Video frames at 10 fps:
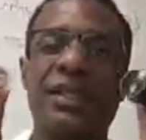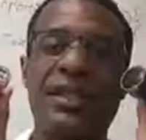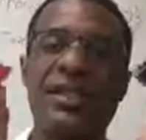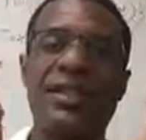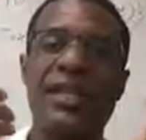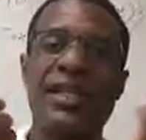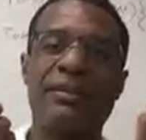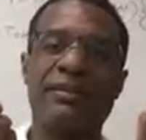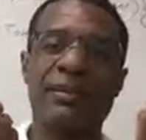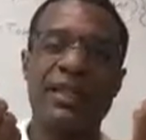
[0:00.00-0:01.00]
it's the
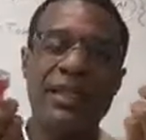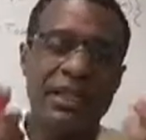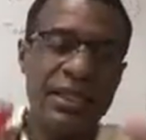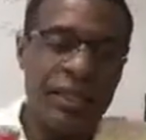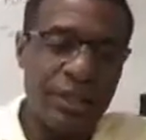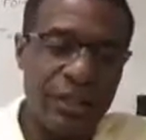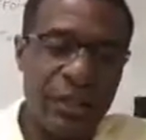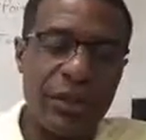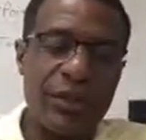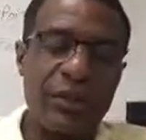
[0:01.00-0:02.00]
same.
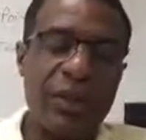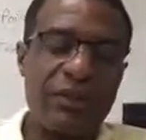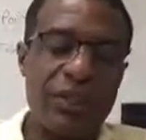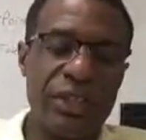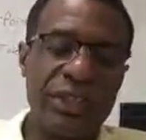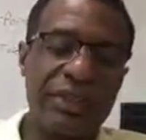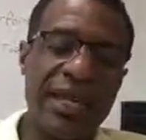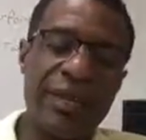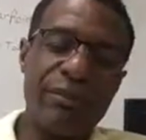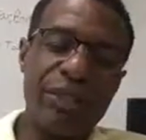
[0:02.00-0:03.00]
So you have to check the
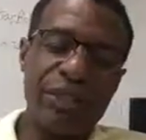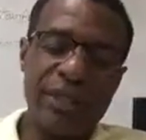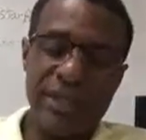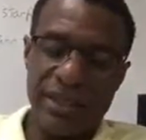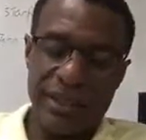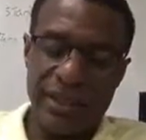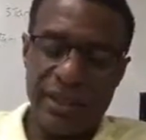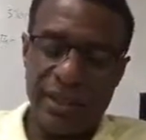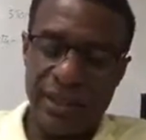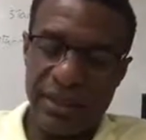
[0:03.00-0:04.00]
amperage on
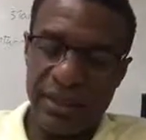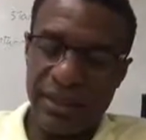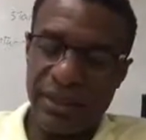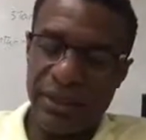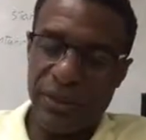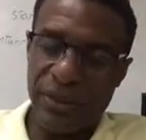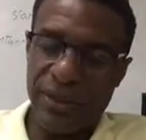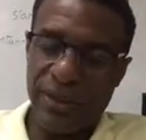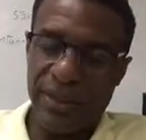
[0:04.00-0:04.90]
this. This one